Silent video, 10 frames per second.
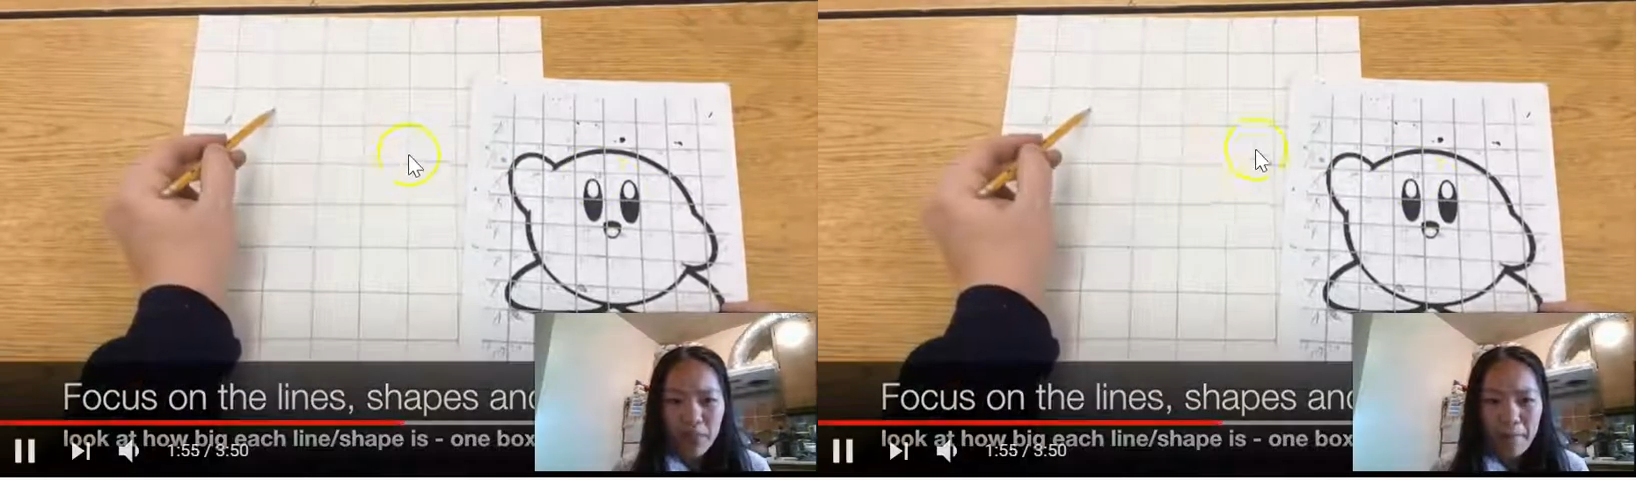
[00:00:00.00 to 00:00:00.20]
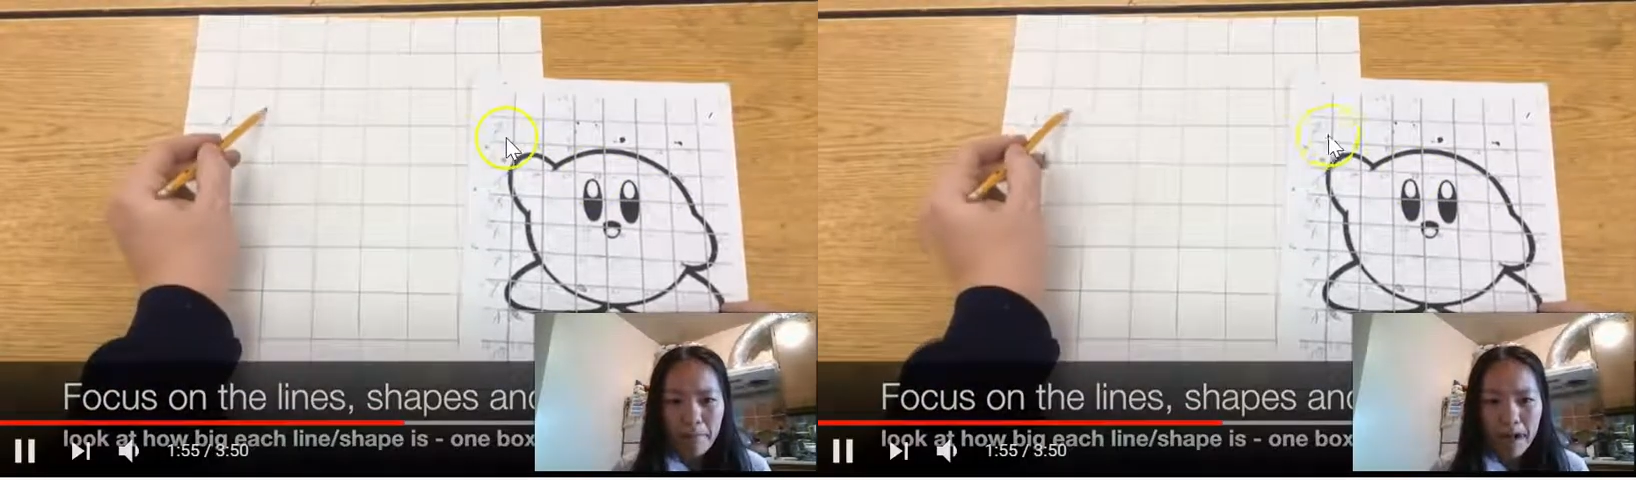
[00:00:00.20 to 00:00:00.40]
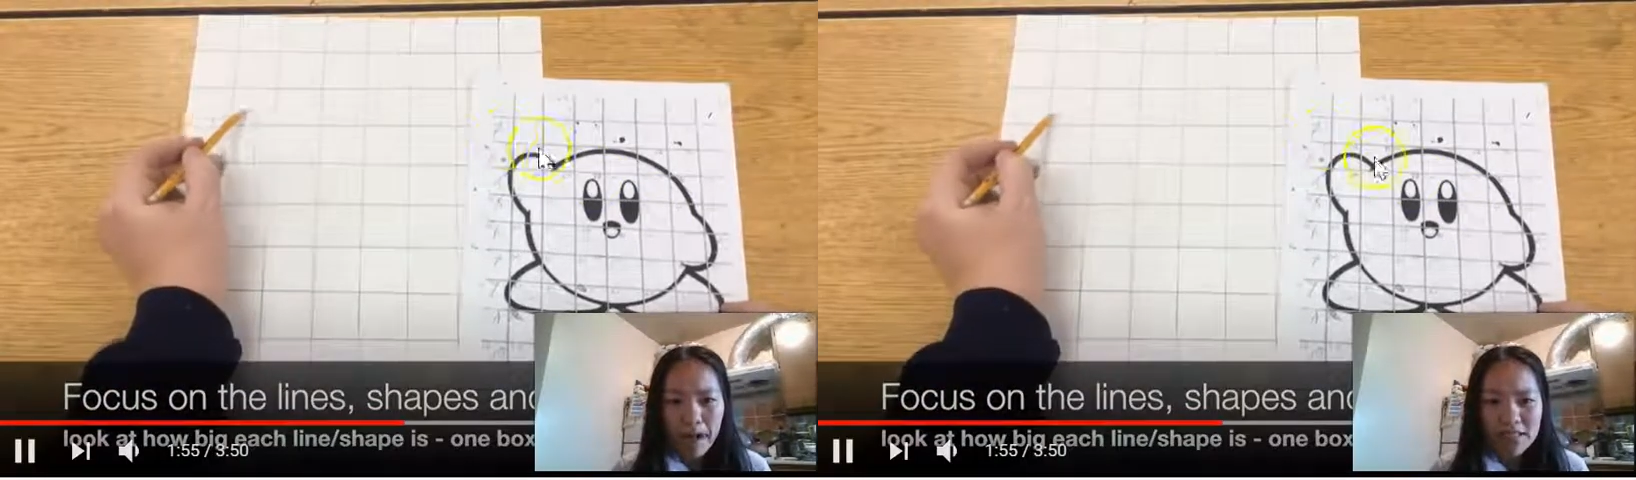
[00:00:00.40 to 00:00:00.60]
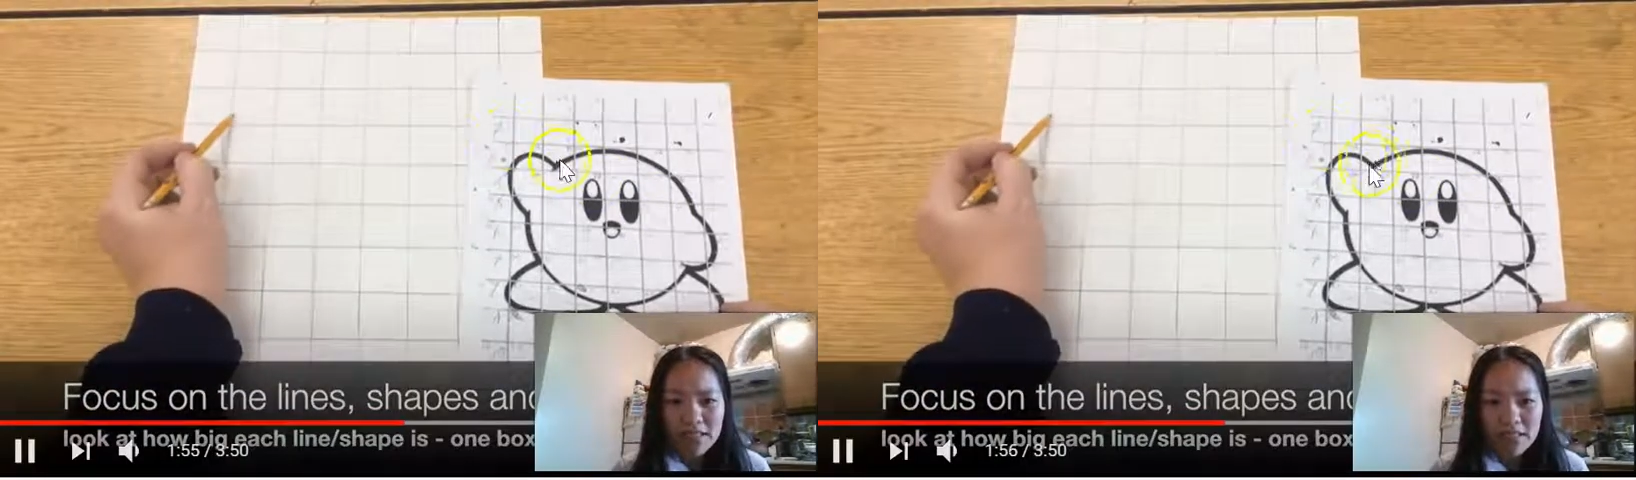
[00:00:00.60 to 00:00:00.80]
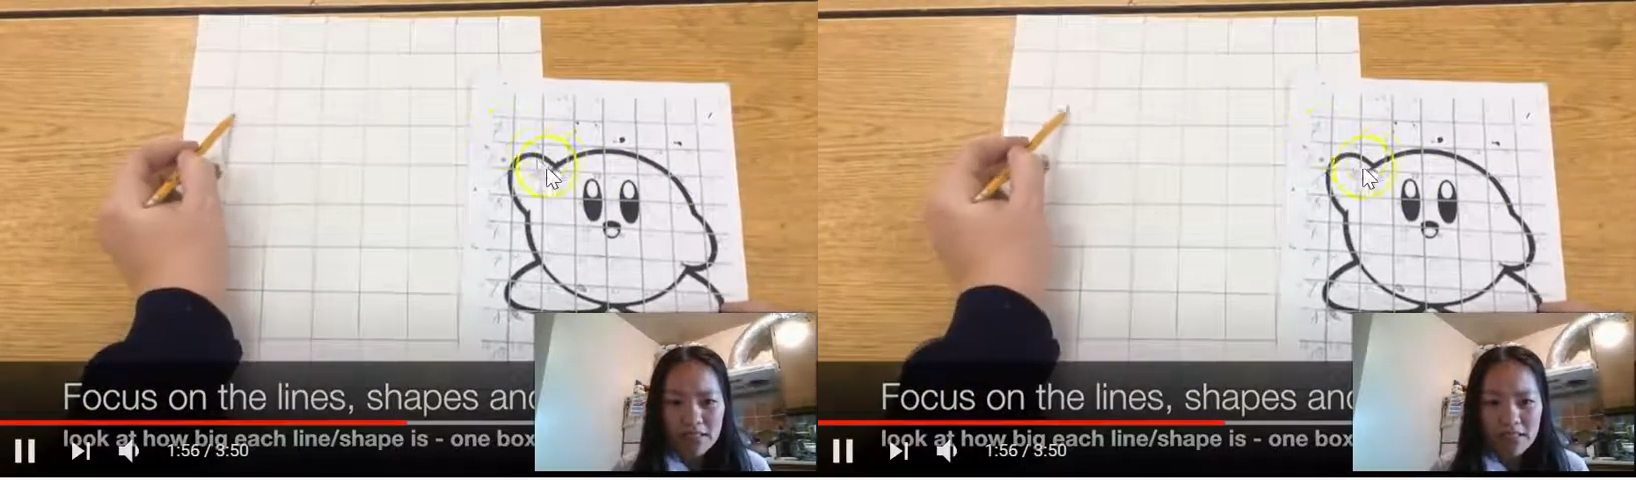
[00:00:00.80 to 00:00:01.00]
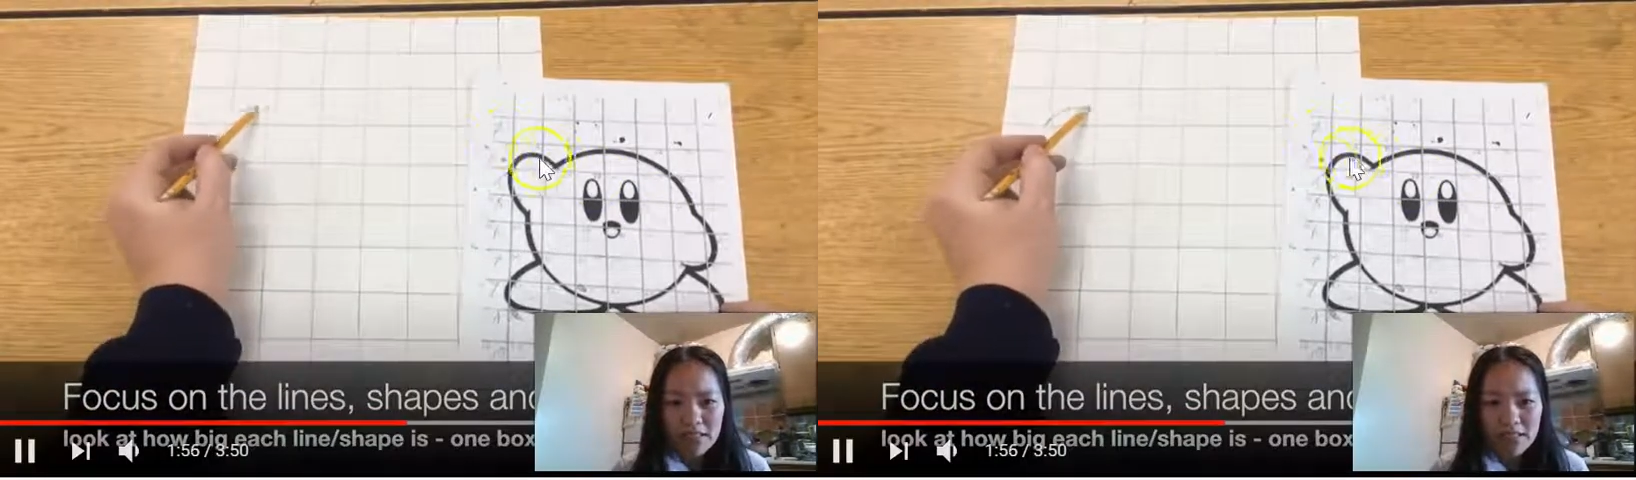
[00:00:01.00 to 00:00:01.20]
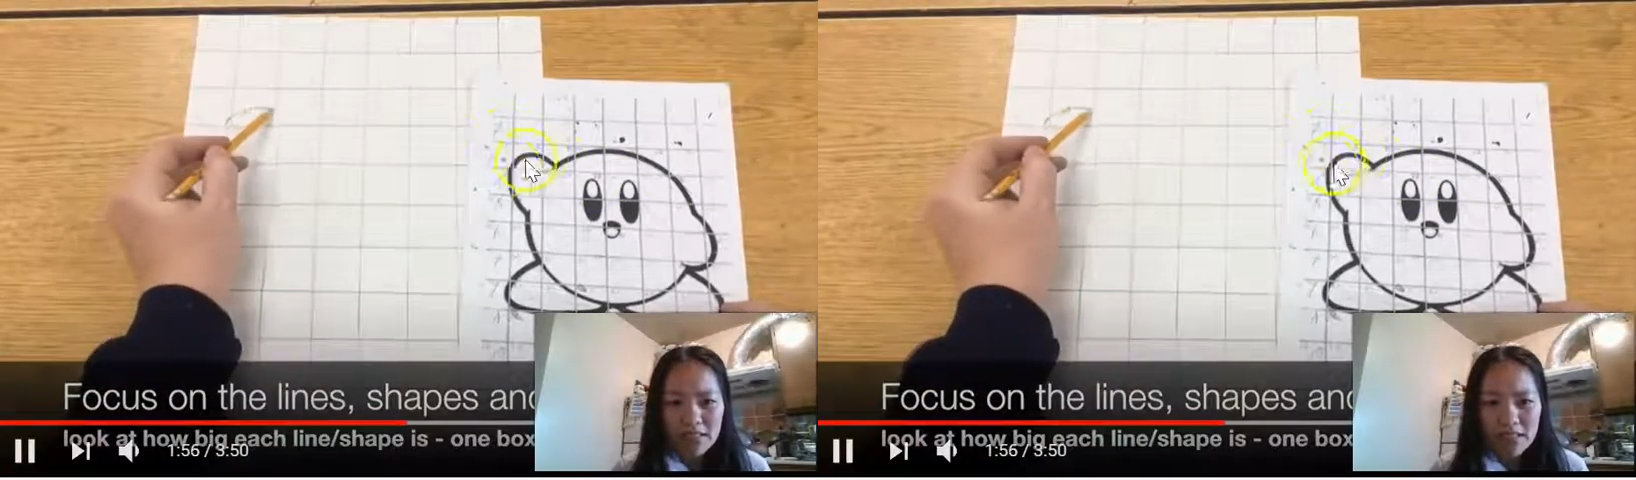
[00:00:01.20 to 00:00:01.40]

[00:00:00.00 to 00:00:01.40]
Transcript: the boxes.